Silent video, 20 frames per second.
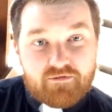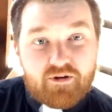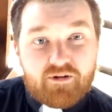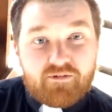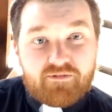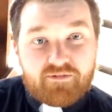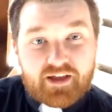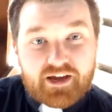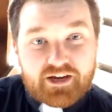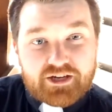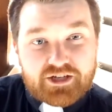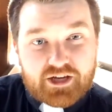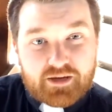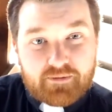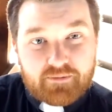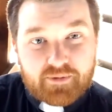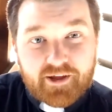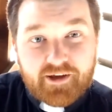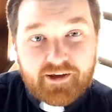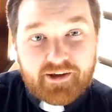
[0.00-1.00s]
real flesh
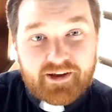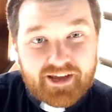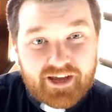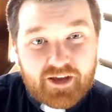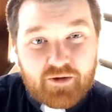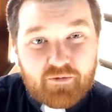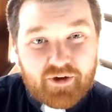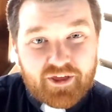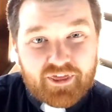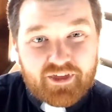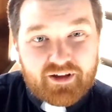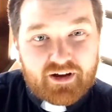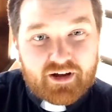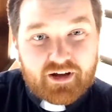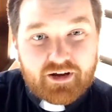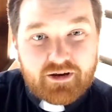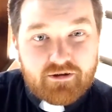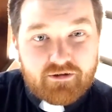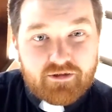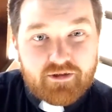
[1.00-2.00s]
and blood in, with, and
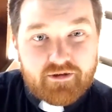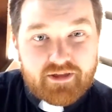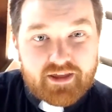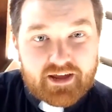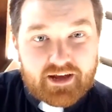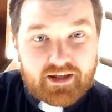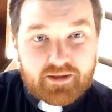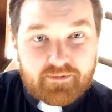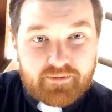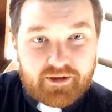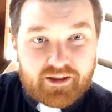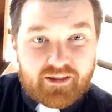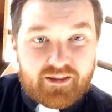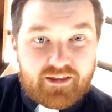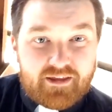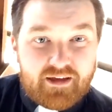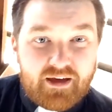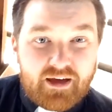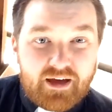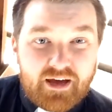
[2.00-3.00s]
under those
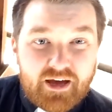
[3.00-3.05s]
elements.